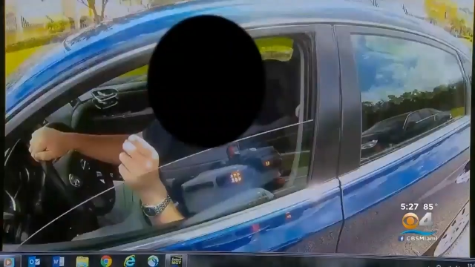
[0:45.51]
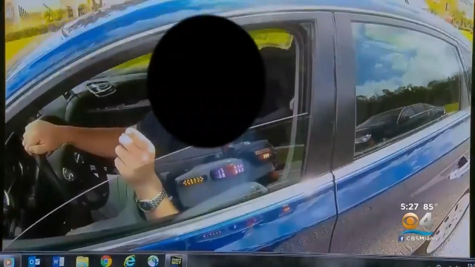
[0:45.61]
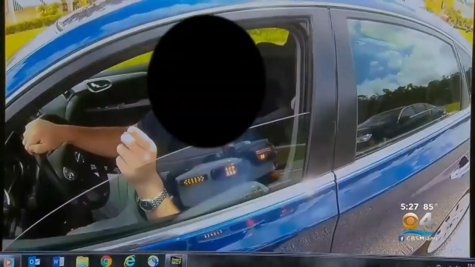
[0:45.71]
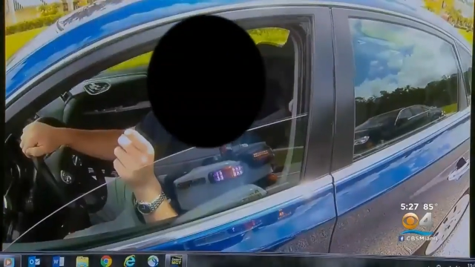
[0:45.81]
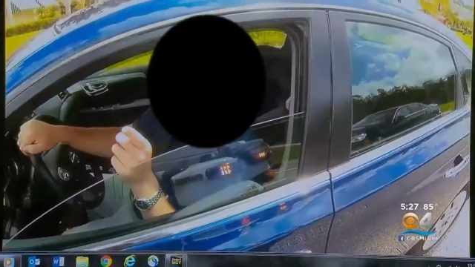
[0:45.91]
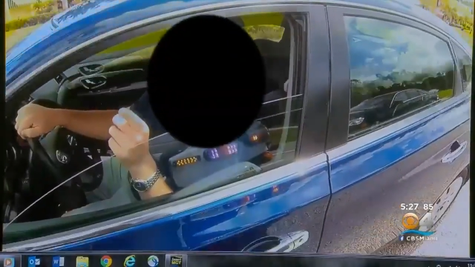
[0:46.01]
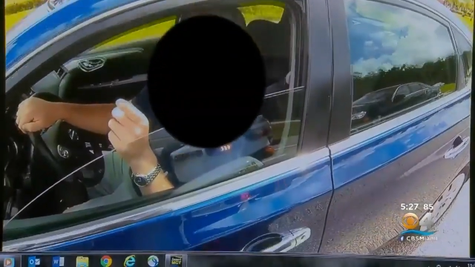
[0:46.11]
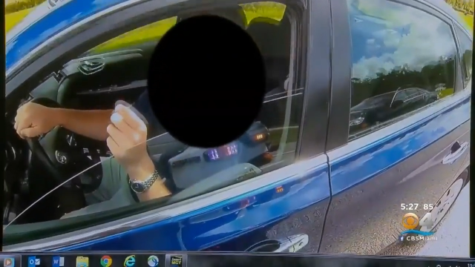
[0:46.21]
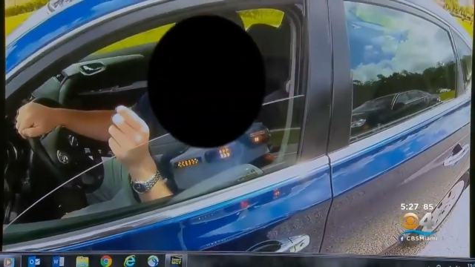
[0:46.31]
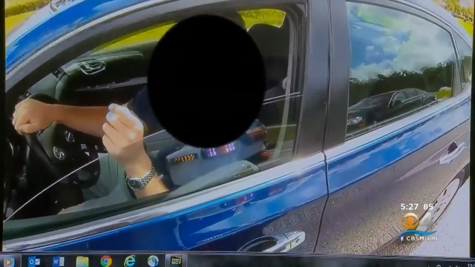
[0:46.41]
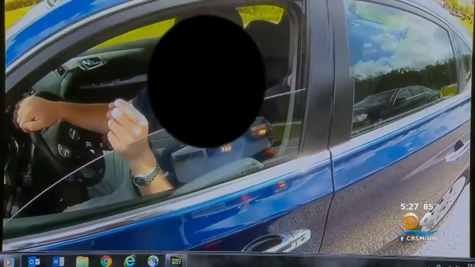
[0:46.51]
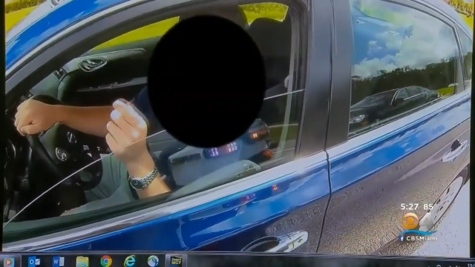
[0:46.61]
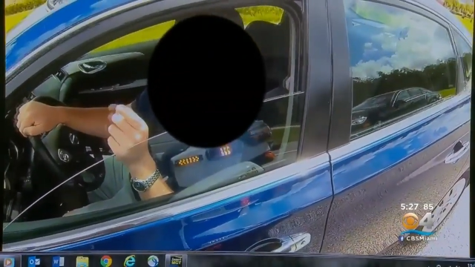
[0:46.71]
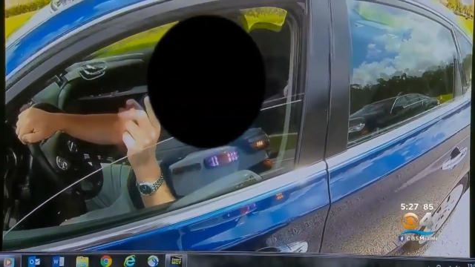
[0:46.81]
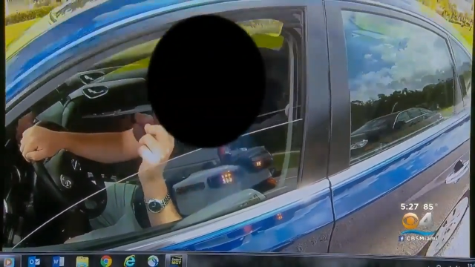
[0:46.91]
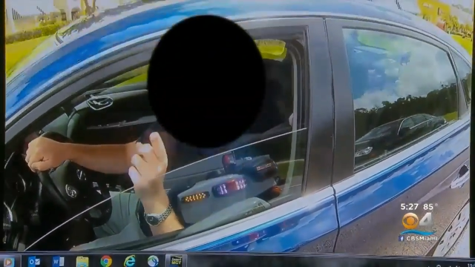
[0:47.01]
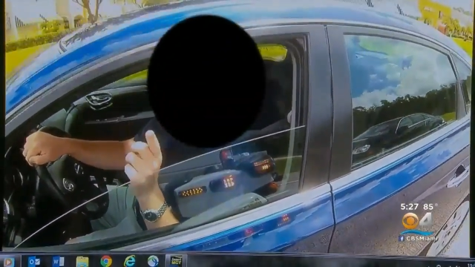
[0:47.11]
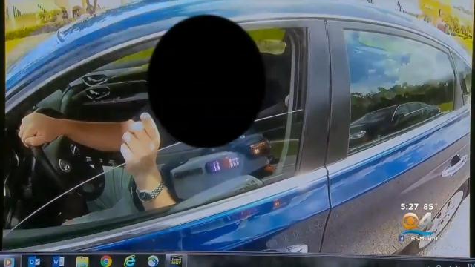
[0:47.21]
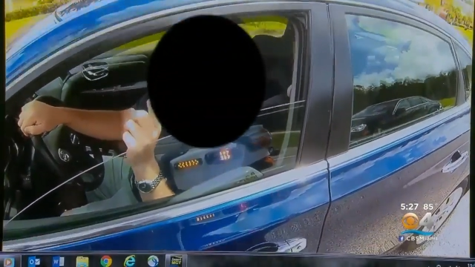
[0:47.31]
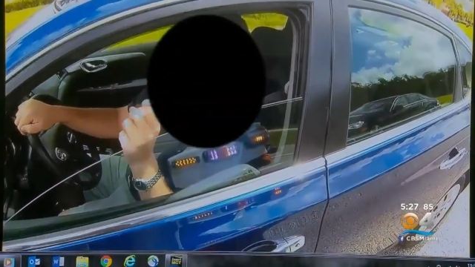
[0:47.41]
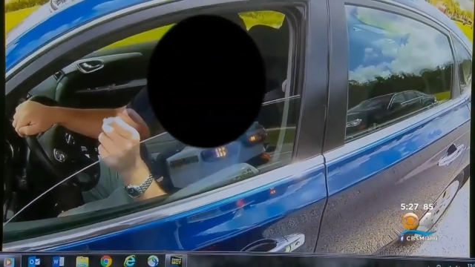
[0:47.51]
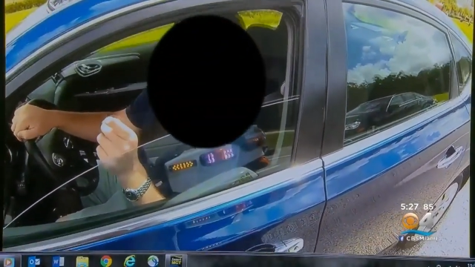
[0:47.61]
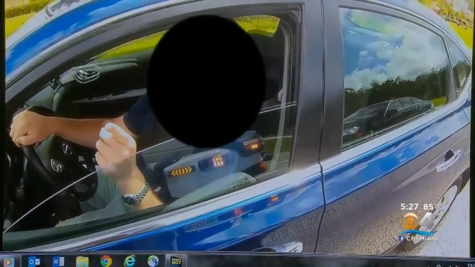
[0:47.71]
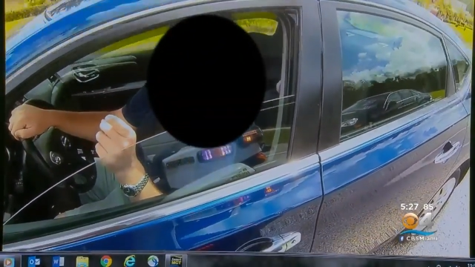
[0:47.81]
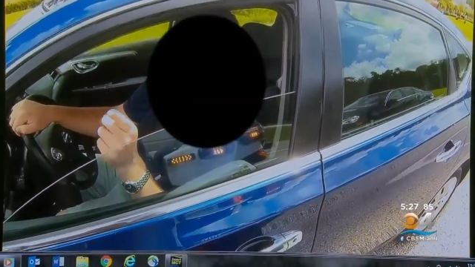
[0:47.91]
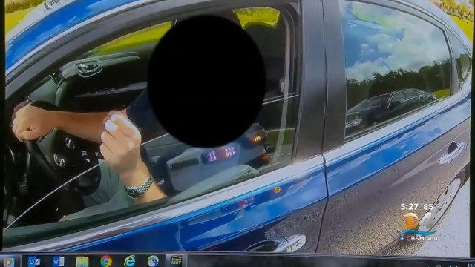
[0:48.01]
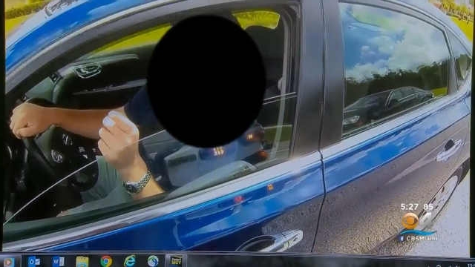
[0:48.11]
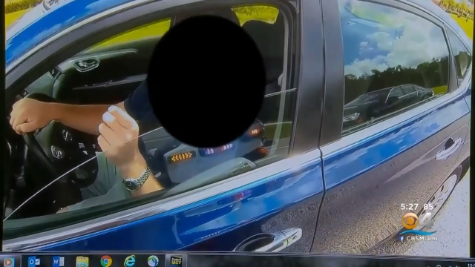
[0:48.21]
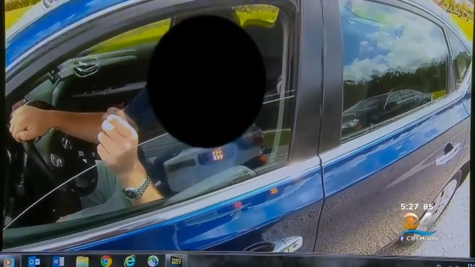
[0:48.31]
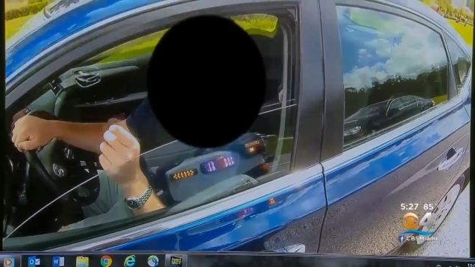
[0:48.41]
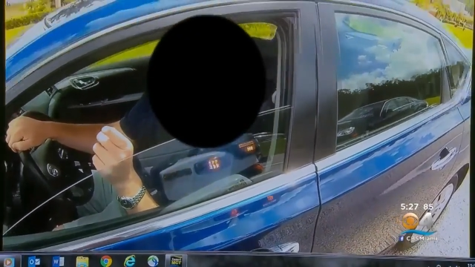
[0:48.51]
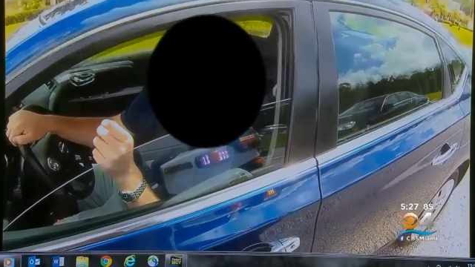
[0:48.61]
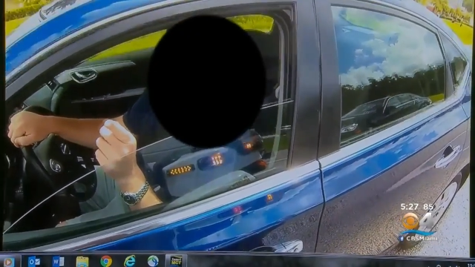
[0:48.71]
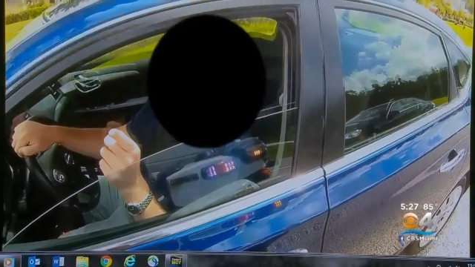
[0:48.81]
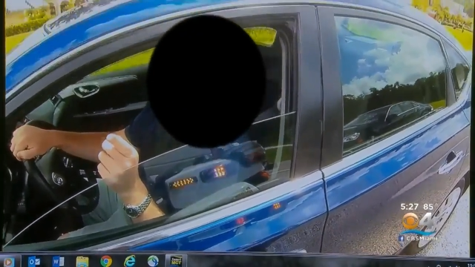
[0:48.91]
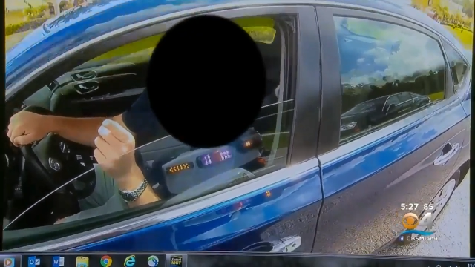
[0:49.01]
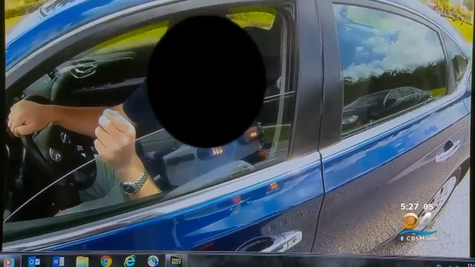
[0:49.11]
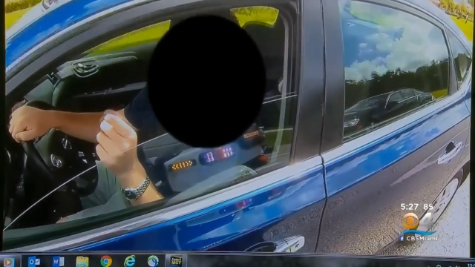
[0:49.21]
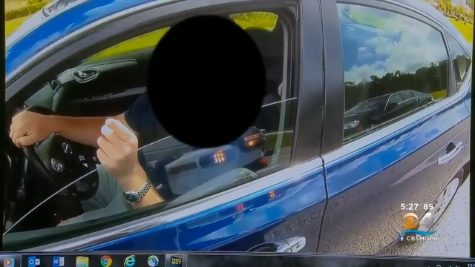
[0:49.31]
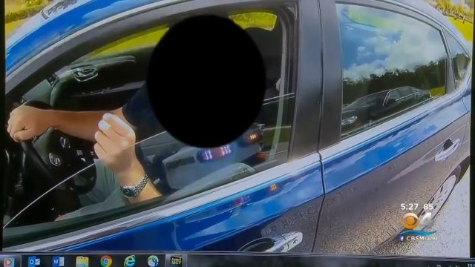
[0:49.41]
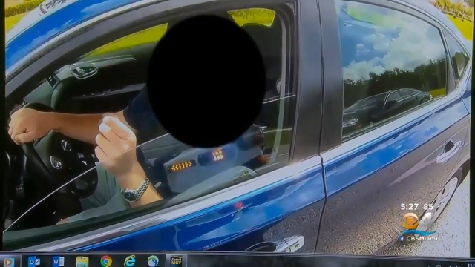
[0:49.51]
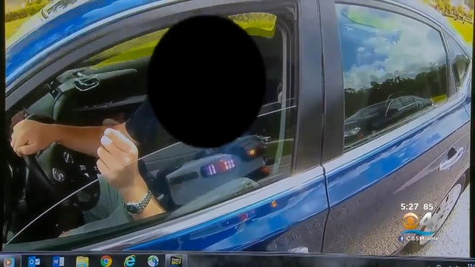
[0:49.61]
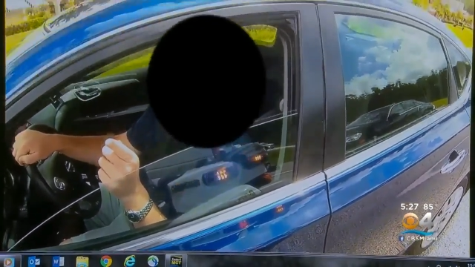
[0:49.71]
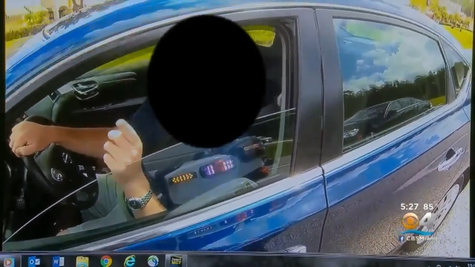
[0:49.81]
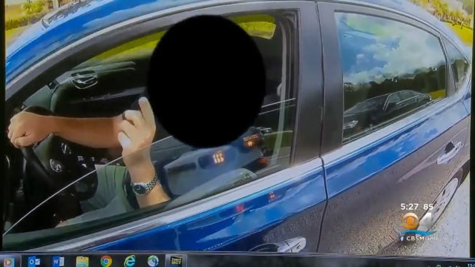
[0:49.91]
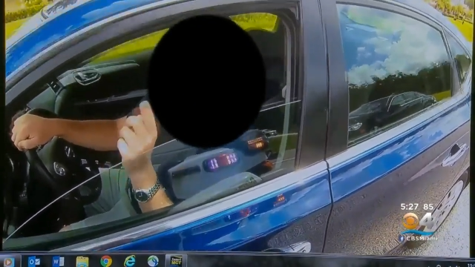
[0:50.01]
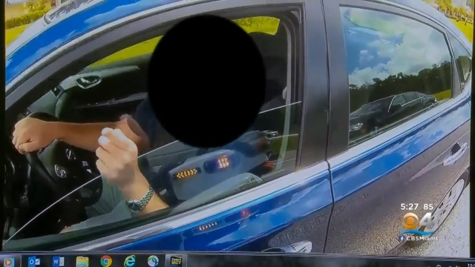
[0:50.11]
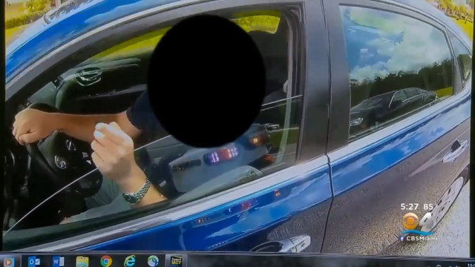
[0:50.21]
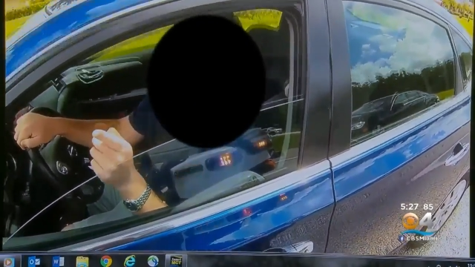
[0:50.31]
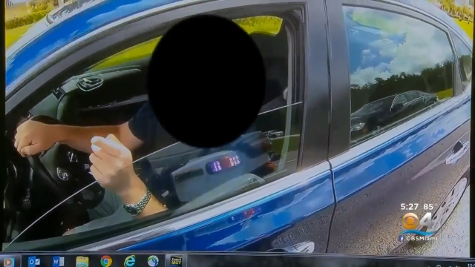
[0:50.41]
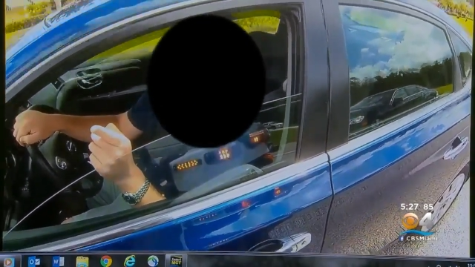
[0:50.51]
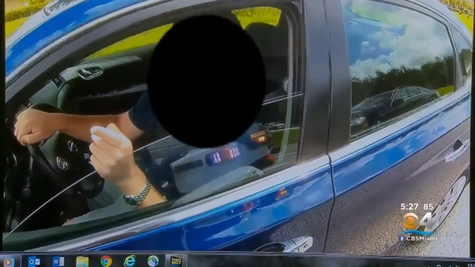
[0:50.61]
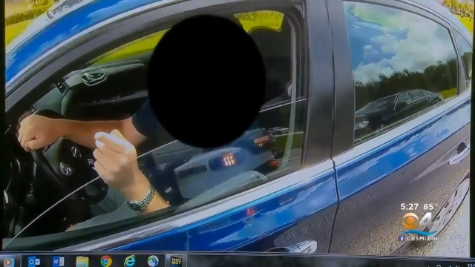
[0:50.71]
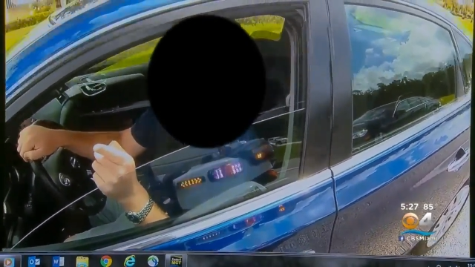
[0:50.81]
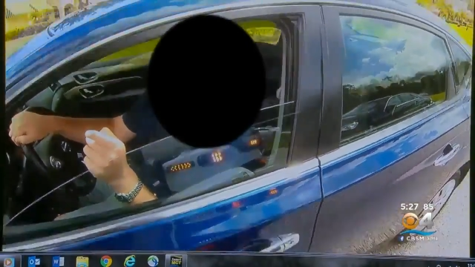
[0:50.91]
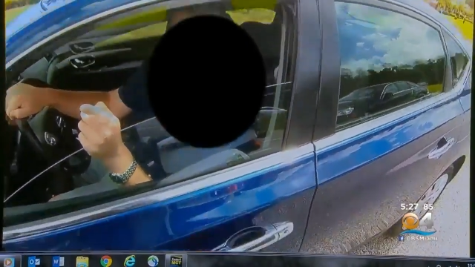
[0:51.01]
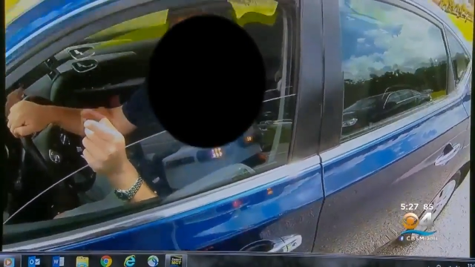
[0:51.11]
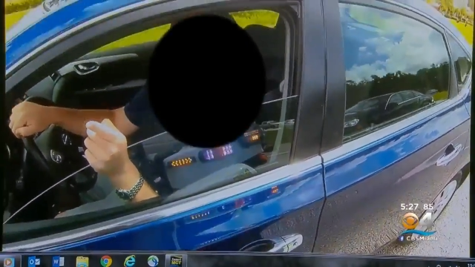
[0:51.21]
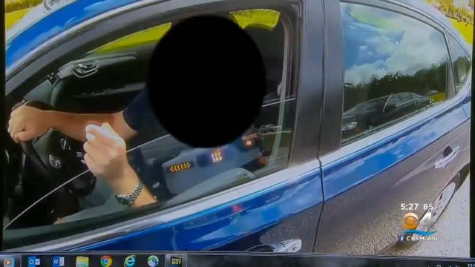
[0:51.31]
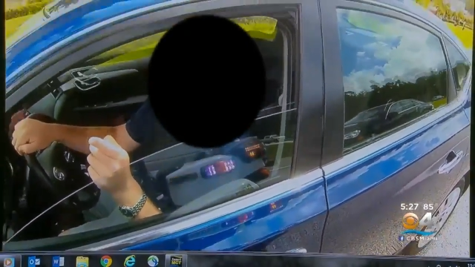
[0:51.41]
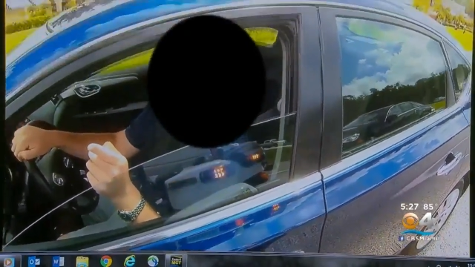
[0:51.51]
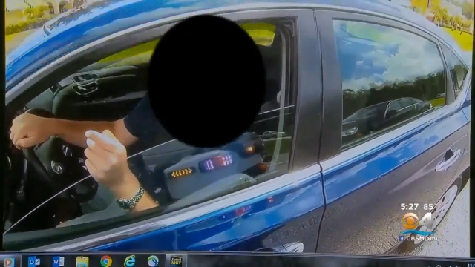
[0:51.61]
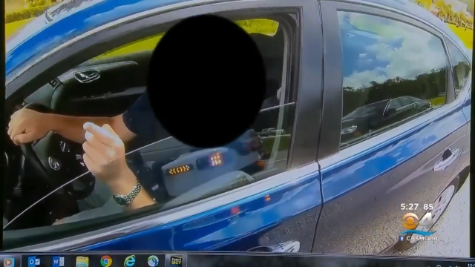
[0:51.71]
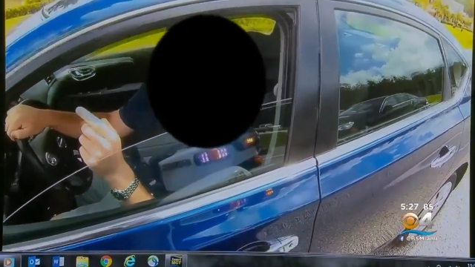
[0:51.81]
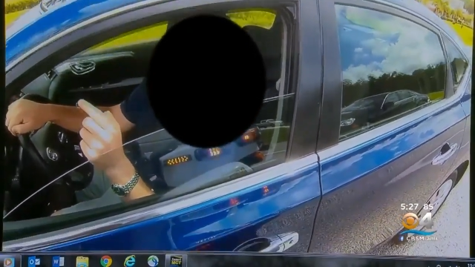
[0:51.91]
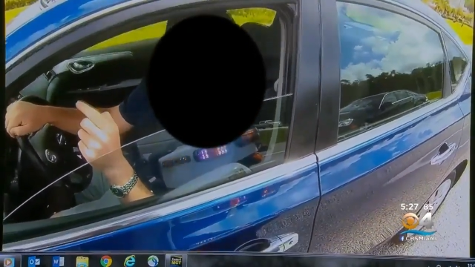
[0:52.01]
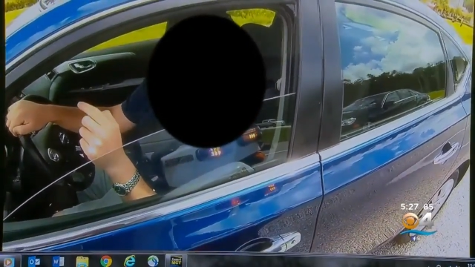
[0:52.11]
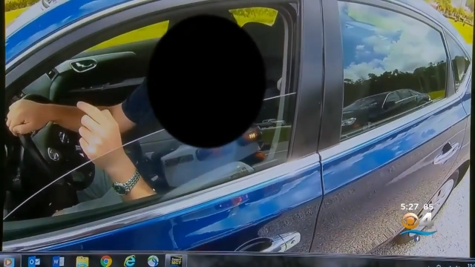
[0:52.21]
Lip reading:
Nobody's mouth can be seen.